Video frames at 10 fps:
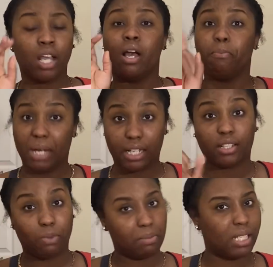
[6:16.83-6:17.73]
But the
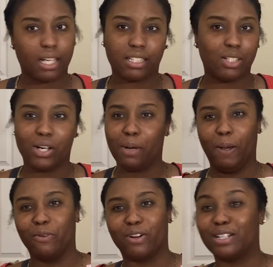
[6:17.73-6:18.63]
website is still up
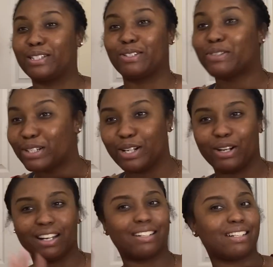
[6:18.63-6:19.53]
and running, so you can go
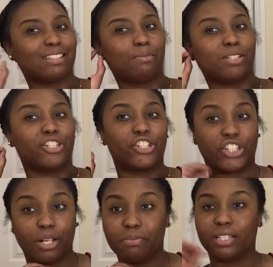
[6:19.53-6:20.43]
ahead and get something
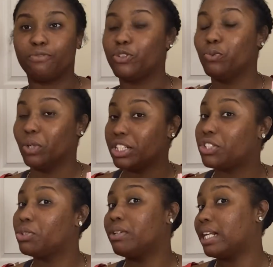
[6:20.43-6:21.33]
shipped if you want
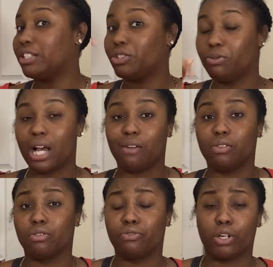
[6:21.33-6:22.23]
to. And I do have a
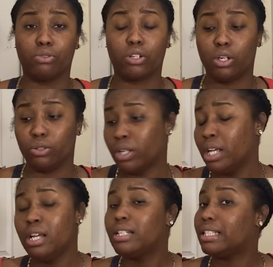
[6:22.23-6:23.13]
referral code
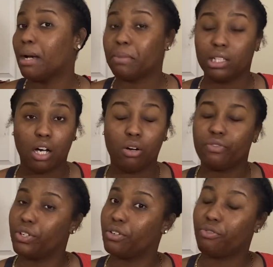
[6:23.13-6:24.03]
down below. If
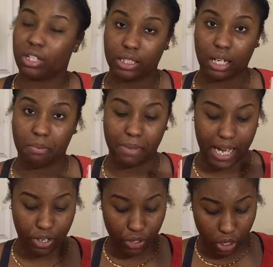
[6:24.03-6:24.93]
you're a first-time buyer,
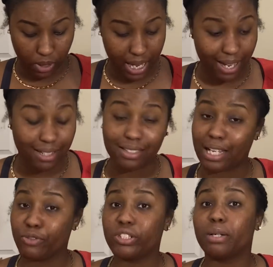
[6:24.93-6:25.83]
you go ahead and save
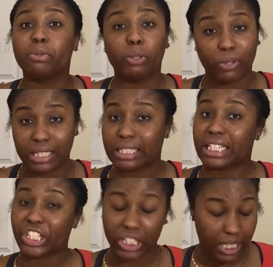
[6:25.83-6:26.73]
you some coins and
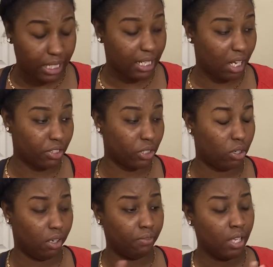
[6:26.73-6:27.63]
get you $10 off.